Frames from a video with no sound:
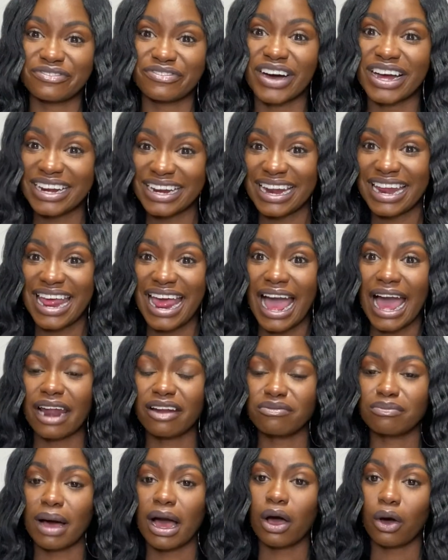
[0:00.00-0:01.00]
funding it out
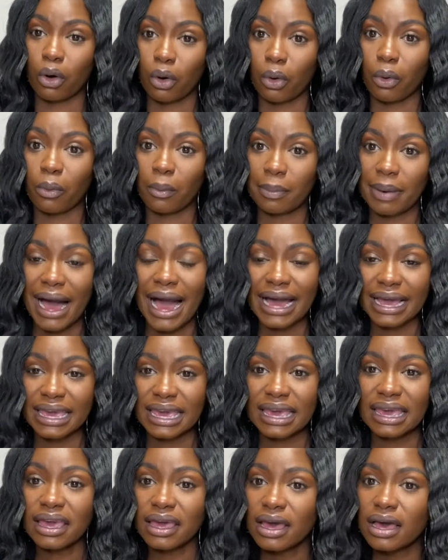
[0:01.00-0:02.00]
of my own
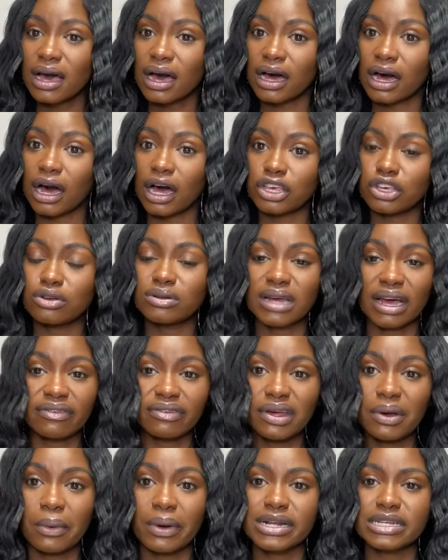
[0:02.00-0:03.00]
pocket uh, you
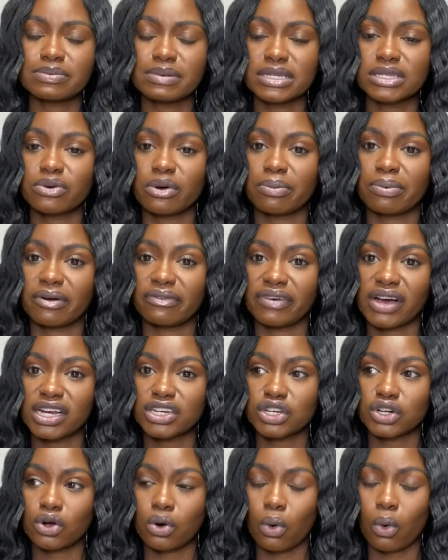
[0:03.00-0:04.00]
definitely want to speak to a
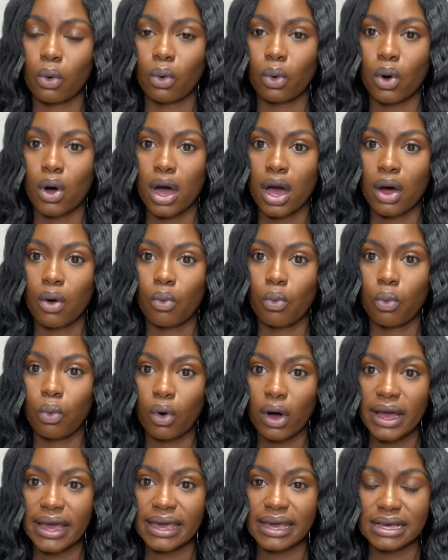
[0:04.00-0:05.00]
professional on
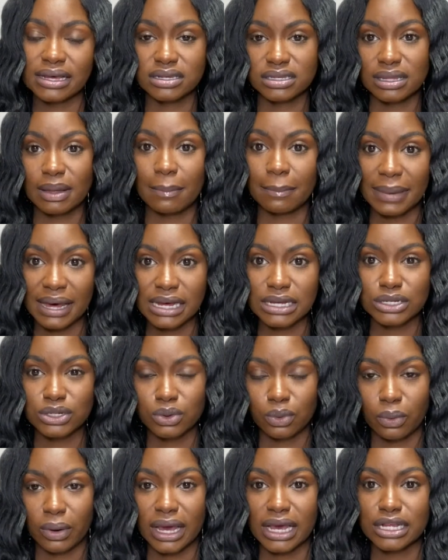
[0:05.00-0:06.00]
what is the best
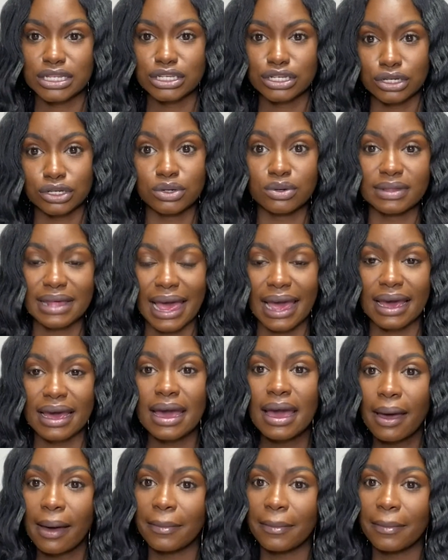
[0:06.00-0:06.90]
way to do that